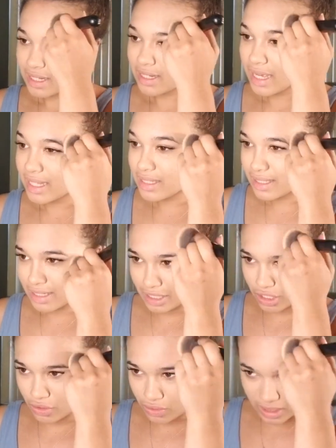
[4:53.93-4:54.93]
Let's
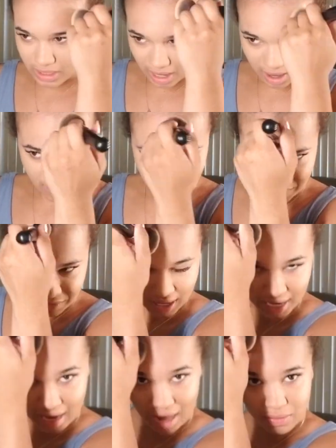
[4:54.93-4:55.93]
do stuff.
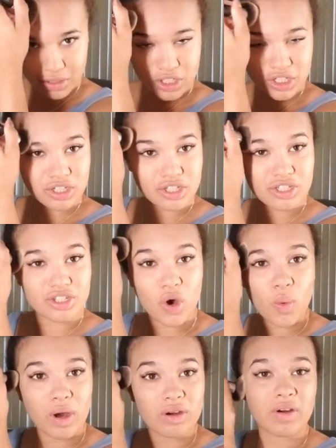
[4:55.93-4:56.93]
Like, I was just so
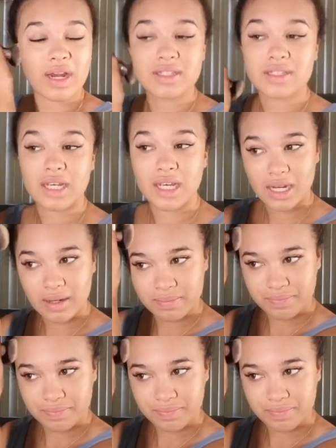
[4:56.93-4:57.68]
well rested.